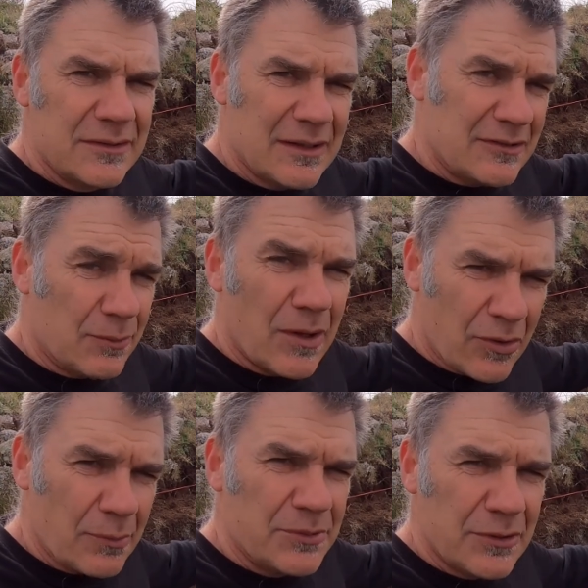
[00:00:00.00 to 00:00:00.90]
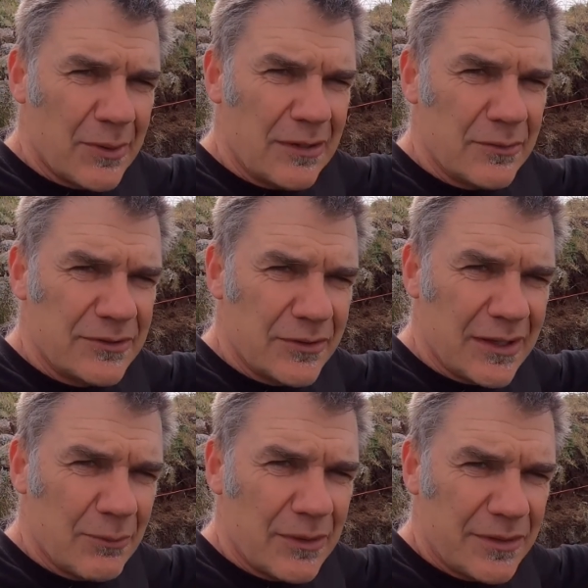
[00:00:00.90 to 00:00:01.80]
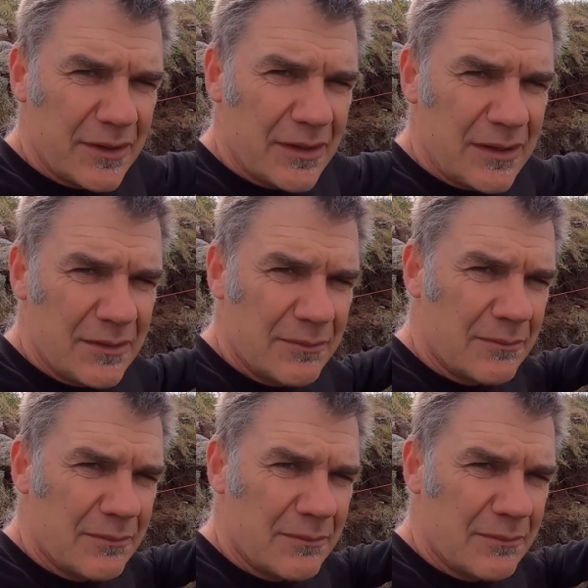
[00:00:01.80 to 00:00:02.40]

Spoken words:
that's one option, the way Louis is doing it with the